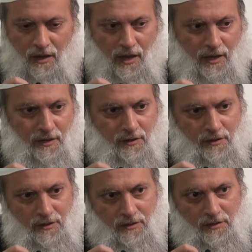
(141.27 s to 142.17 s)
And
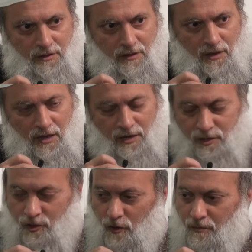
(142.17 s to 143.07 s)

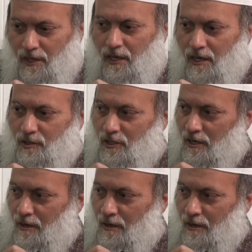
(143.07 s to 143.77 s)
in so being,